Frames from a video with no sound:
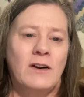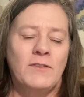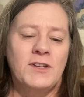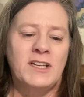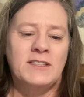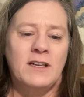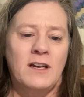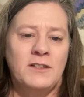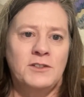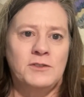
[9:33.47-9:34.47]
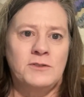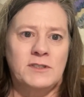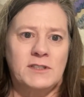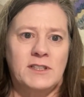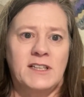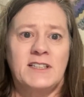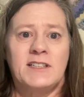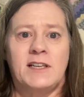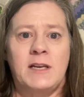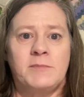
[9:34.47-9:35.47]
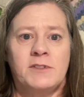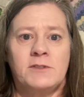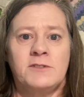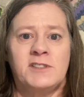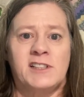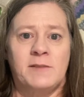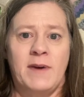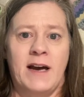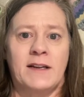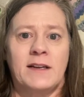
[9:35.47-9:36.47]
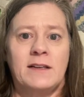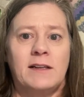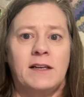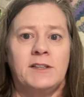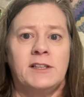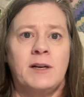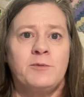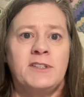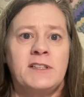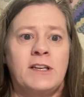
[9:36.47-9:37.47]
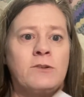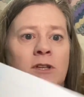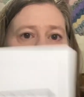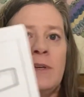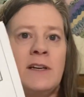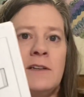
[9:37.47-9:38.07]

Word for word: For this, I used Inkscape to do the schematic, and then I printed out the big